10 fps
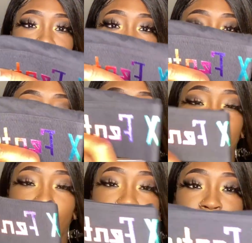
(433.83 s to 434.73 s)
than
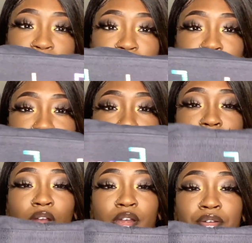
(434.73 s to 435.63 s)
the other ones
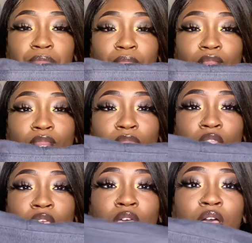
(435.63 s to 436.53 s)
are,
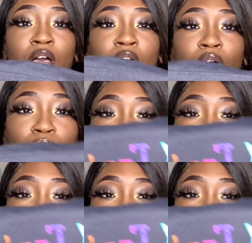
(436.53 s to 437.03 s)
which